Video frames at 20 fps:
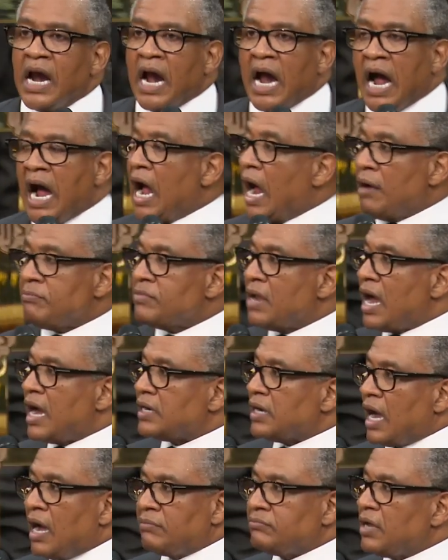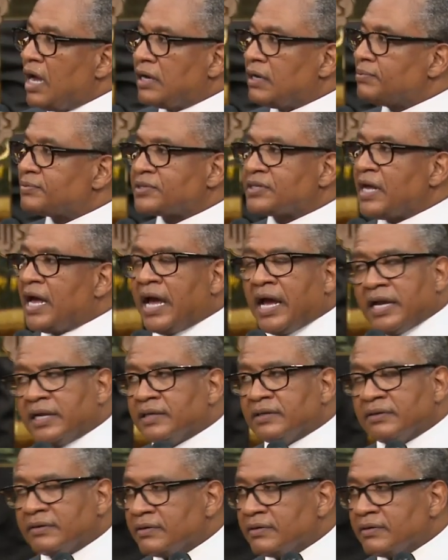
I'm not, I'm not upset